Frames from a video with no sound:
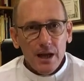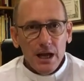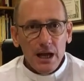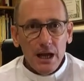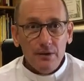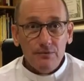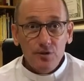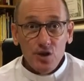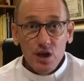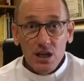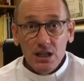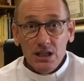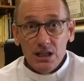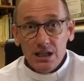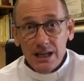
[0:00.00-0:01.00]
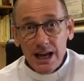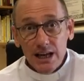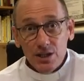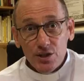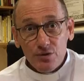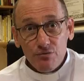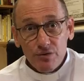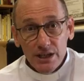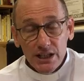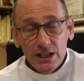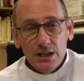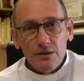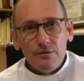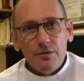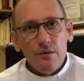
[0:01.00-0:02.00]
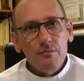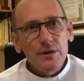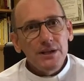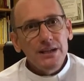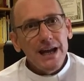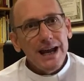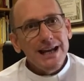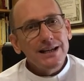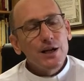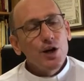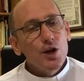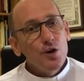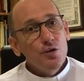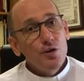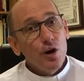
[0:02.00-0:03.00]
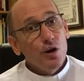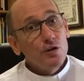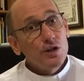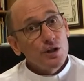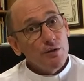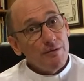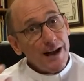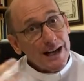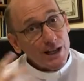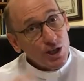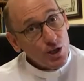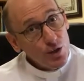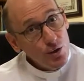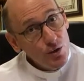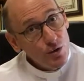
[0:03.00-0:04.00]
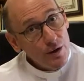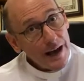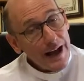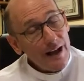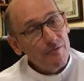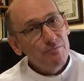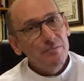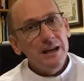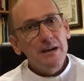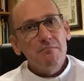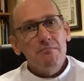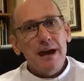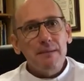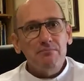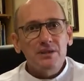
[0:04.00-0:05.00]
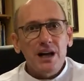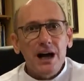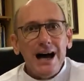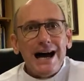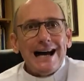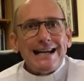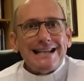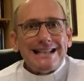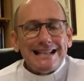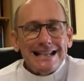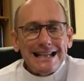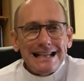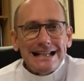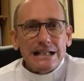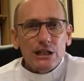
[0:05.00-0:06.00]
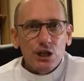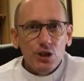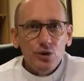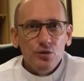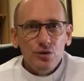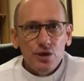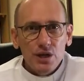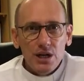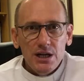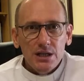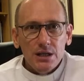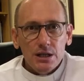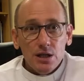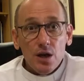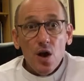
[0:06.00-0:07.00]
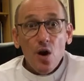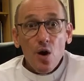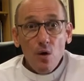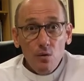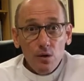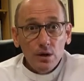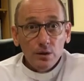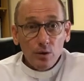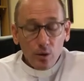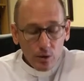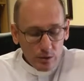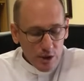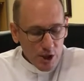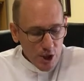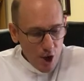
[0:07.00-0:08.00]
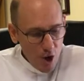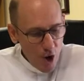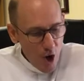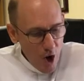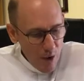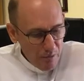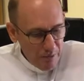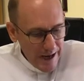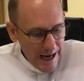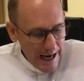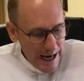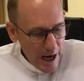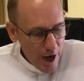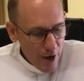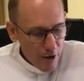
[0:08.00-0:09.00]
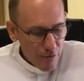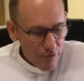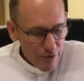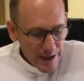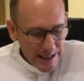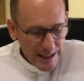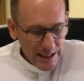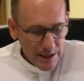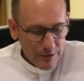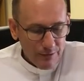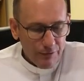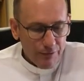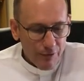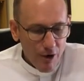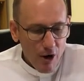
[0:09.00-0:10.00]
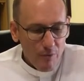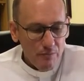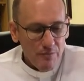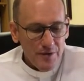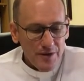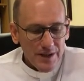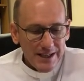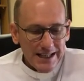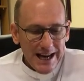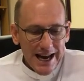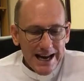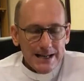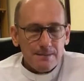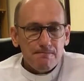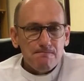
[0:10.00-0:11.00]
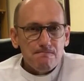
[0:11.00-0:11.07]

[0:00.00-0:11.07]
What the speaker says: If Jesus has risen from the dead, those of us who have been baptized into Jesus will also be risen from the dead.